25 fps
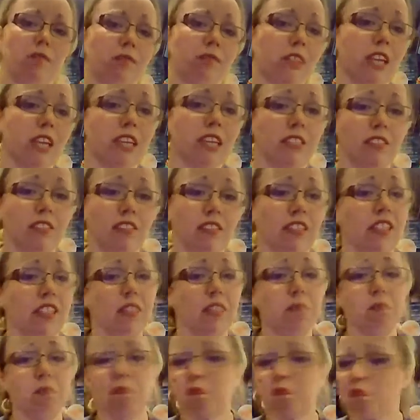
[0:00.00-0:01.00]

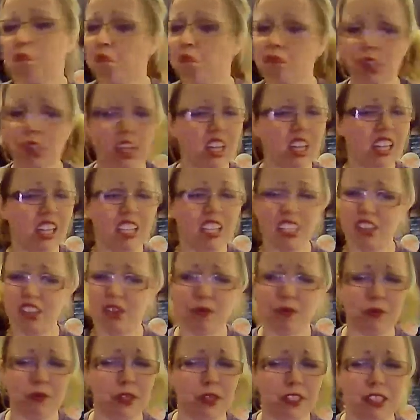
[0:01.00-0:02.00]
Casey clearly
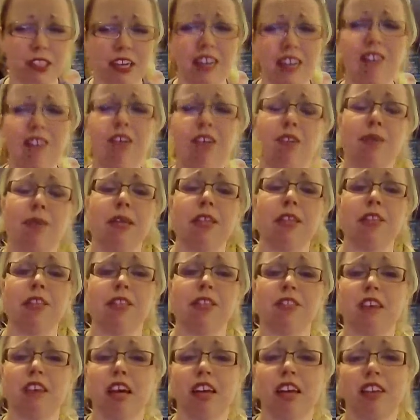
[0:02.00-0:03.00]
not freaked out about the
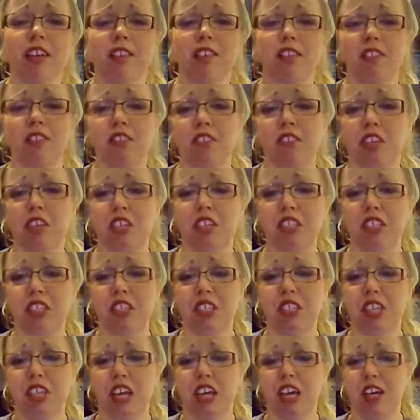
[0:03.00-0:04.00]
fact
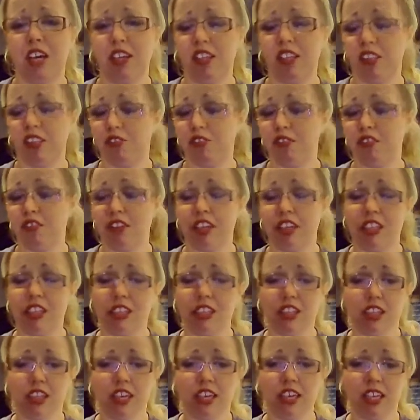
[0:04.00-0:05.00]
that there is
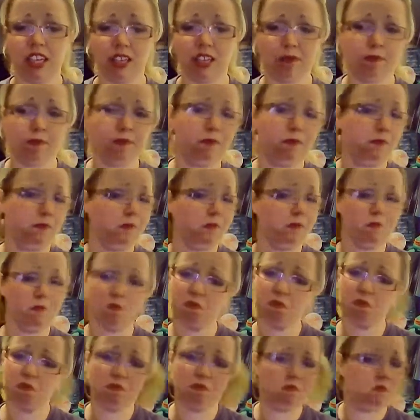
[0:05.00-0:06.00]
like a
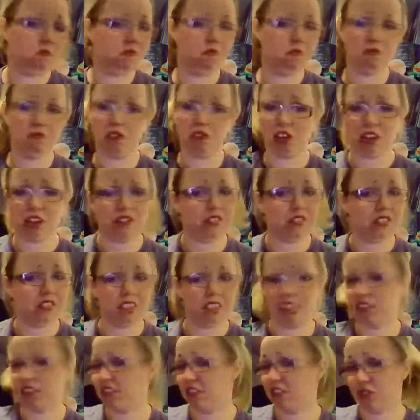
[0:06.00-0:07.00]

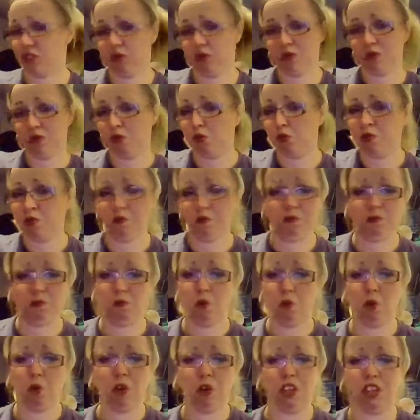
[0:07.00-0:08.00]
5'6" tall
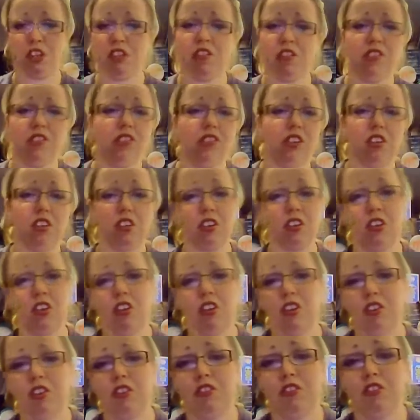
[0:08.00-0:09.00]
walking
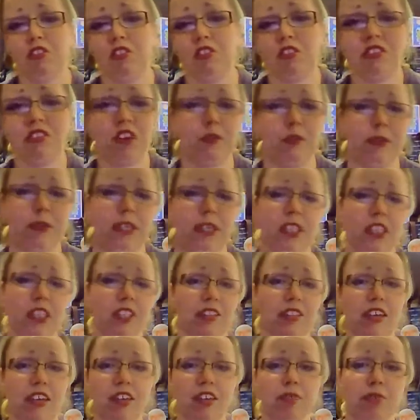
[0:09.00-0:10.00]
turtle who's just come in and
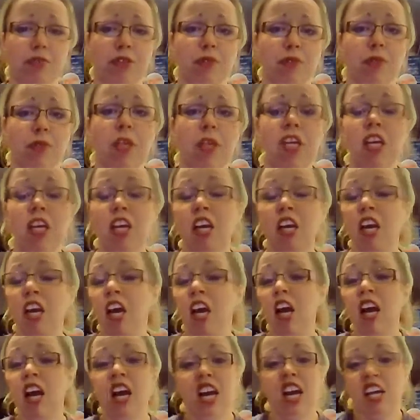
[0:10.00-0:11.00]
kicked ass with him.
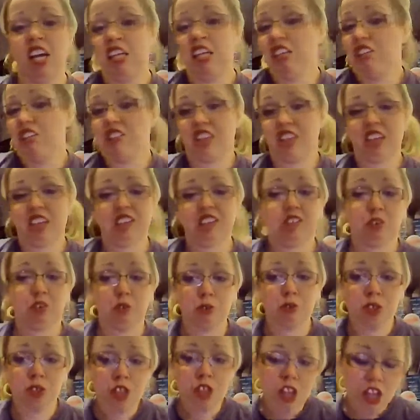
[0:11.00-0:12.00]
So that's
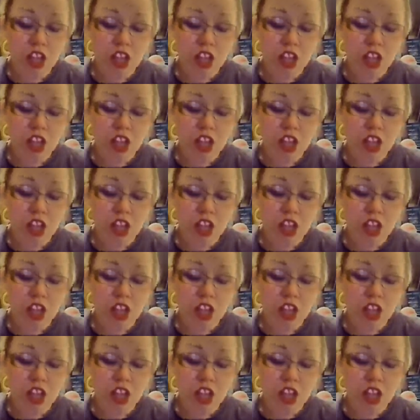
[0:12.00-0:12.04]
cool.